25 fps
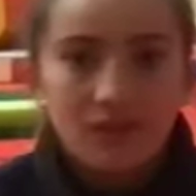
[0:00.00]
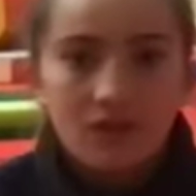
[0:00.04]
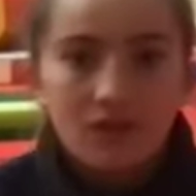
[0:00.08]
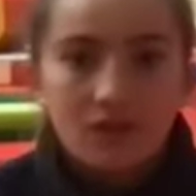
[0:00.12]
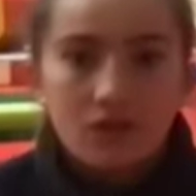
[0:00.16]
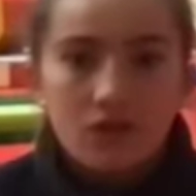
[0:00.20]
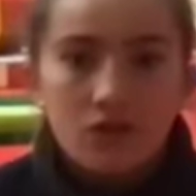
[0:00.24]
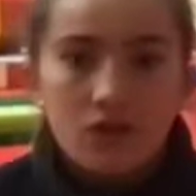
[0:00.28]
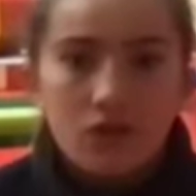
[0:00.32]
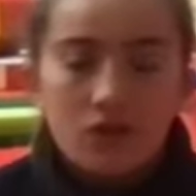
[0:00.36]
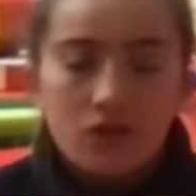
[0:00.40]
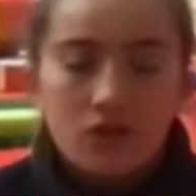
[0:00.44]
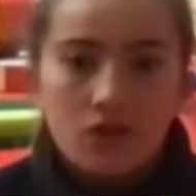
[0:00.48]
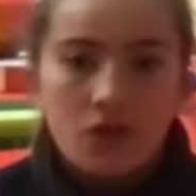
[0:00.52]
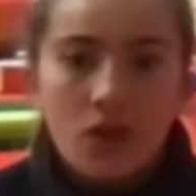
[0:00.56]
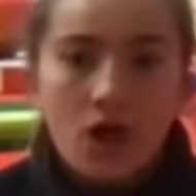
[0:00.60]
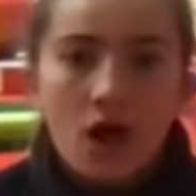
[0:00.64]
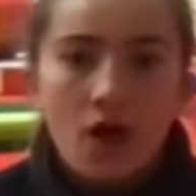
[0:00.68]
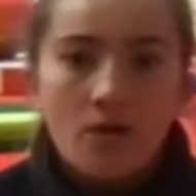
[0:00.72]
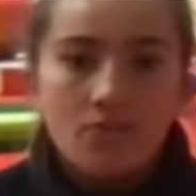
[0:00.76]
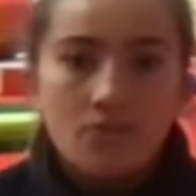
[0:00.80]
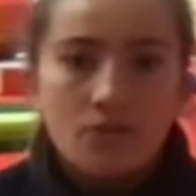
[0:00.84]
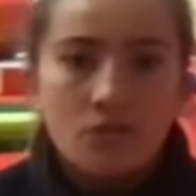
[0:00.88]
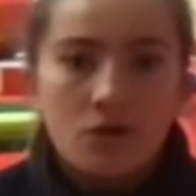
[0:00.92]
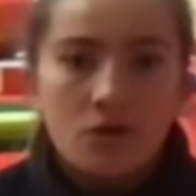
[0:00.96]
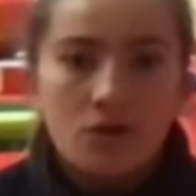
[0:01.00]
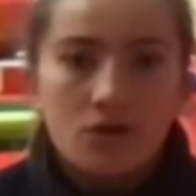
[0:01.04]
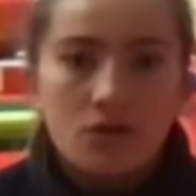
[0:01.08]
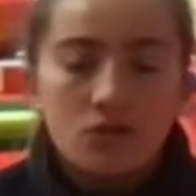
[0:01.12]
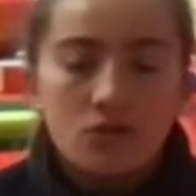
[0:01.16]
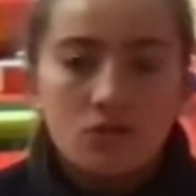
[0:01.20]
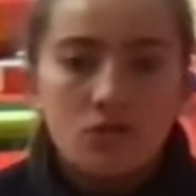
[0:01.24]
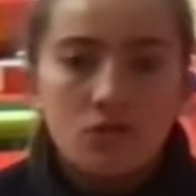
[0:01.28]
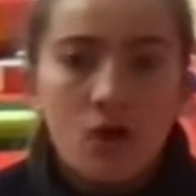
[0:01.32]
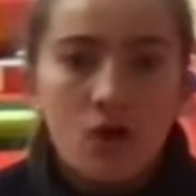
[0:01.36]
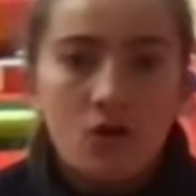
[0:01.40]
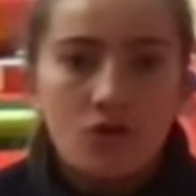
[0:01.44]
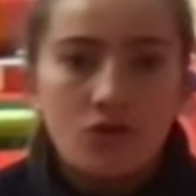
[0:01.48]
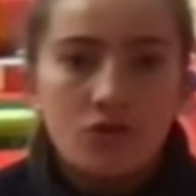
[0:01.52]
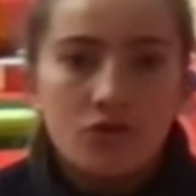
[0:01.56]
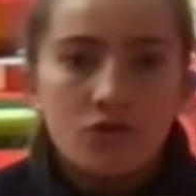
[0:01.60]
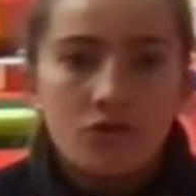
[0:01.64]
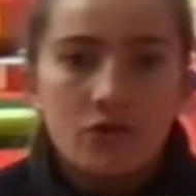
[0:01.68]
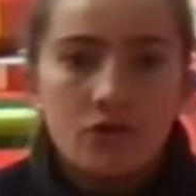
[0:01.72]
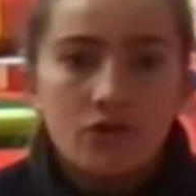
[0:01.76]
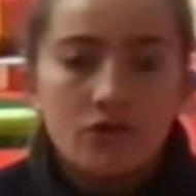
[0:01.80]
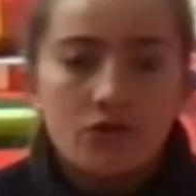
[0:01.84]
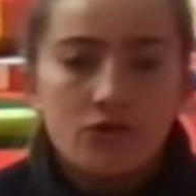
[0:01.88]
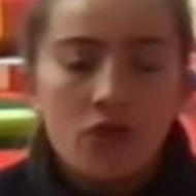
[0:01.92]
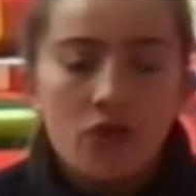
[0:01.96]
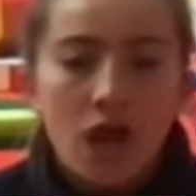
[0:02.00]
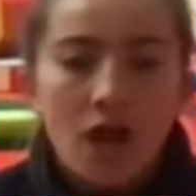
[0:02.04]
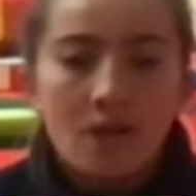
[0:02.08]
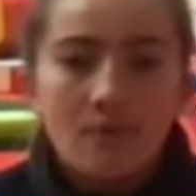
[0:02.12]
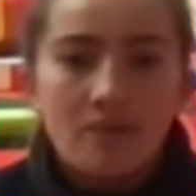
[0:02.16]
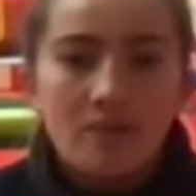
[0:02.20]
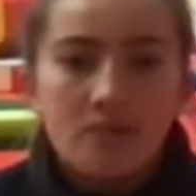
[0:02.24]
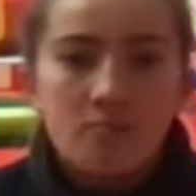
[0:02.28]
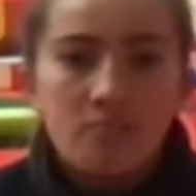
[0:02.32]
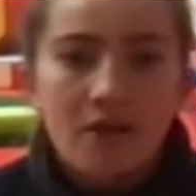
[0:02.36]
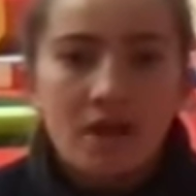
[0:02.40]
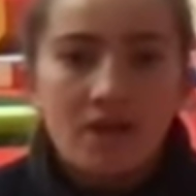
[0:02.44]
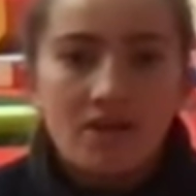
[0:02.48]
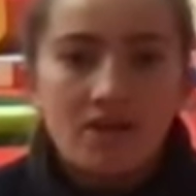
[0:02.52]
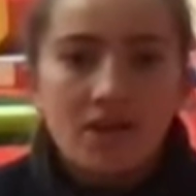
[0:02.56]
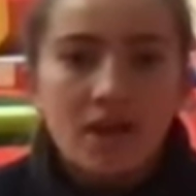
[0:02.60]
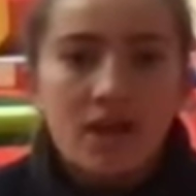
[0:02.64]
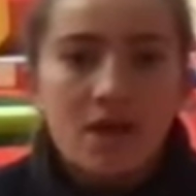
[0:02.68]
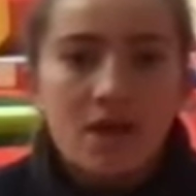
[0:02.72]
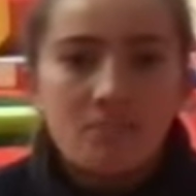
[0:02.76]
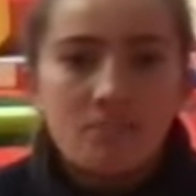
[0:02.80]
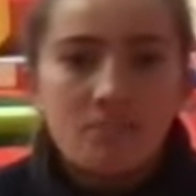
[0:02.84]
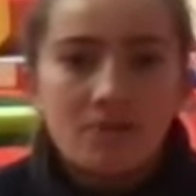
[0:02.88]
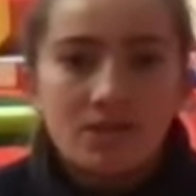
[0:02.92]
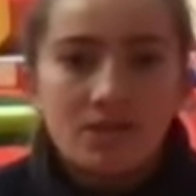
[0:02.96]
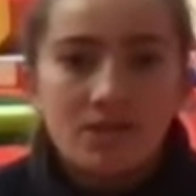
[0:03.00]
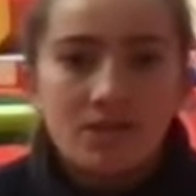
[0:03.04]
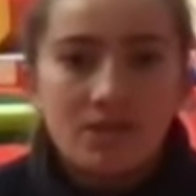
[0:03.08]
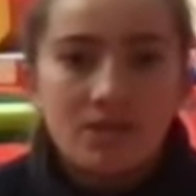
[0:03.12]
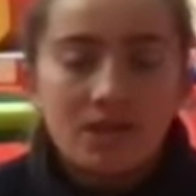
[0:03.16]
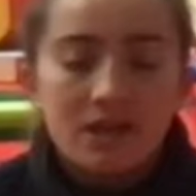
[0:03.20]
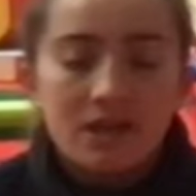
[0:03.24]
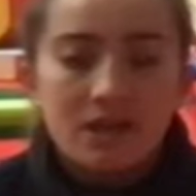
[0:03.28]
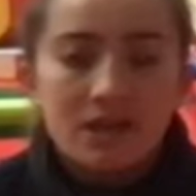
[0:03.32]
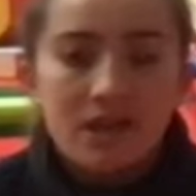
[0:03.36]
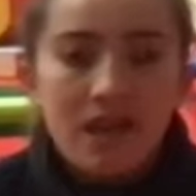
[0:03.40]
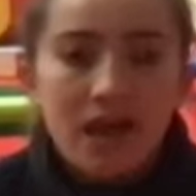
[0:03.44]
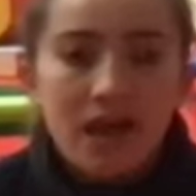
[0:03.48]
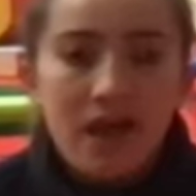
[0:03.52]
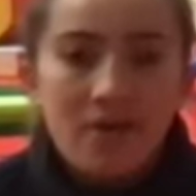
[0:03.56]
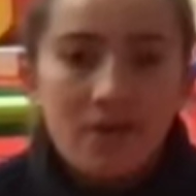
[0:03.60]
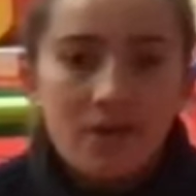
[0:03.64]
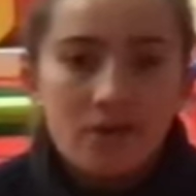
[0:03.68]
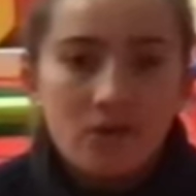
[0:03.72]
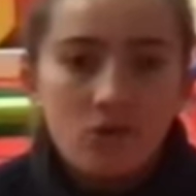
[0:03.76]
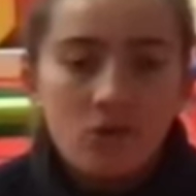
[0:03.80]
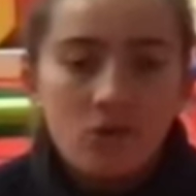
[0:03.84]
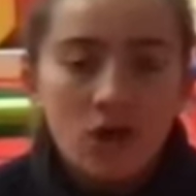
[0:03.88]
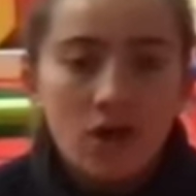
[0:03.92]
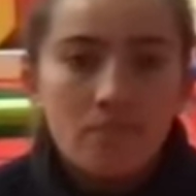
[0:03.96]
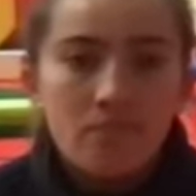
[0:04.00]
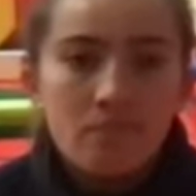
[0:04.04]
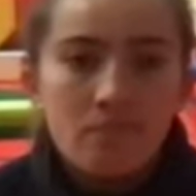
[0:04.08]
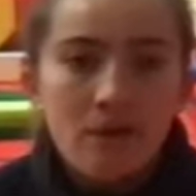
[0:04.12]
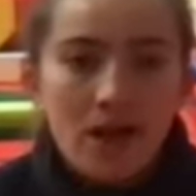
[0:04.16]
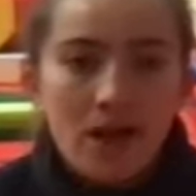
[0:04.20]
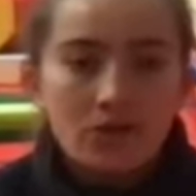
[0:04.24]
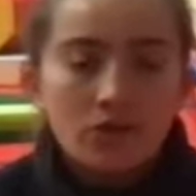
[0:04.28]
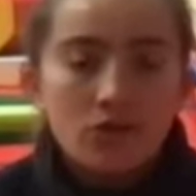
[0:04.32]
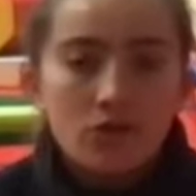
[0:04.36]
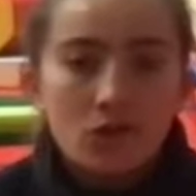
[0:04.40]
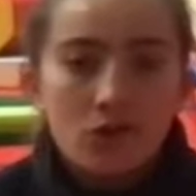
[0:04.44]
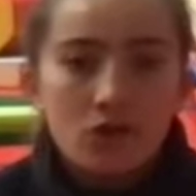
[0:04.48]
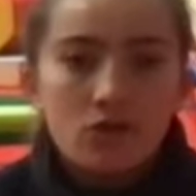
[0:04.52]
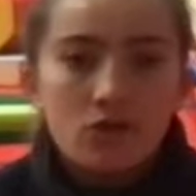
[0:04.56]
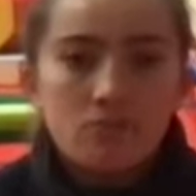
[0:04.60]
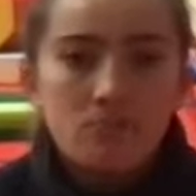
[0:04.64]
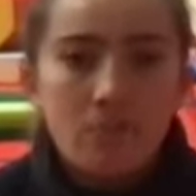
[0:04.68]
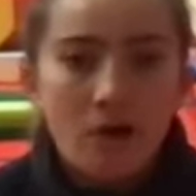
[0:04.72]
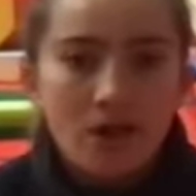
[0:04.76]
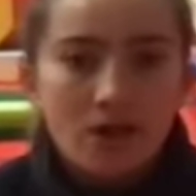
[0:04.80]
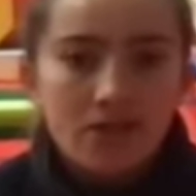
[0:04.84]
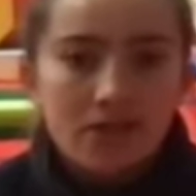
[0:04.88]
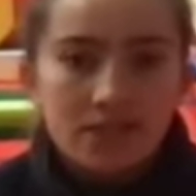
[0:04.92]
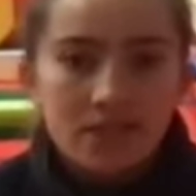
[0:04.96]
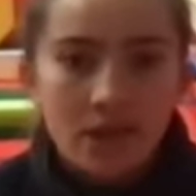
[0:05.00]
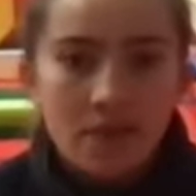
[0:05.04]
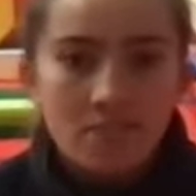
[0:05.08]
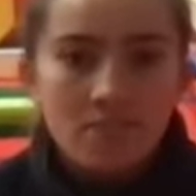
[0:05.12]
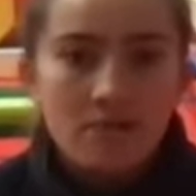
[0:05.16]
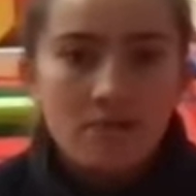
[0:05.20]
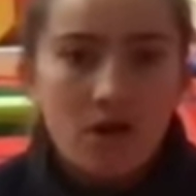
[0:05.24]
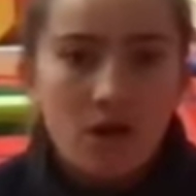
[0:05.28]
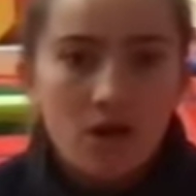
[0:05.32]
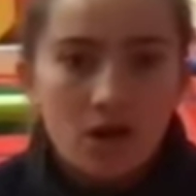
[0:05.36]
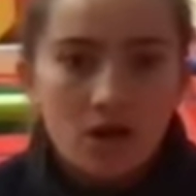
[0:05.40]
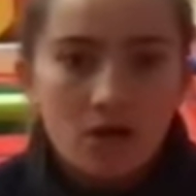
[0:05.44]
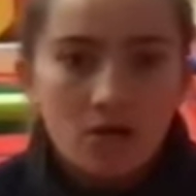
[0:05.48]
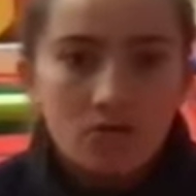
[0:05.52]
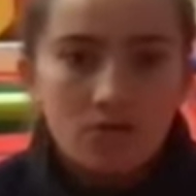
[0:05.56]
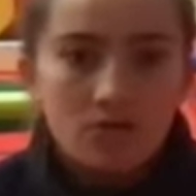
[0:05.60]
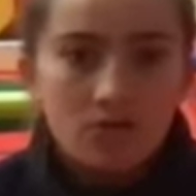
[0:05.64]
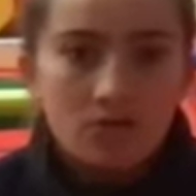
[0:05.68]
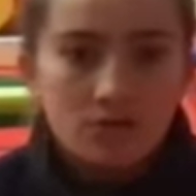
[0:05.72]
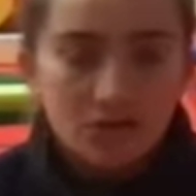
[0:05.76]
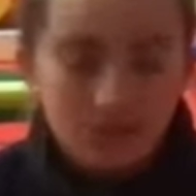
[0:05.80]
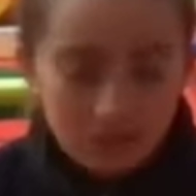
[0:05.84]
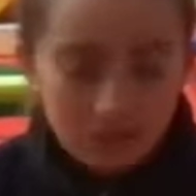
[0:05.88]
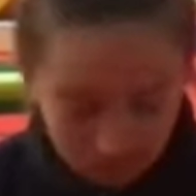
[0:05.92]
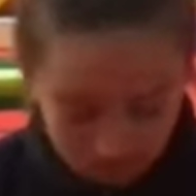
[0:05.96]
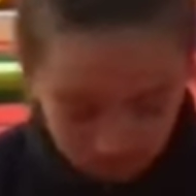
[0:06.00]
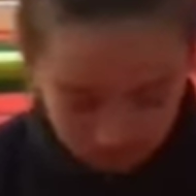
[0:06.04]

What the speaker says: Good, so after those squats, you're into diamond press ups, and then you're going back to those bicep curls.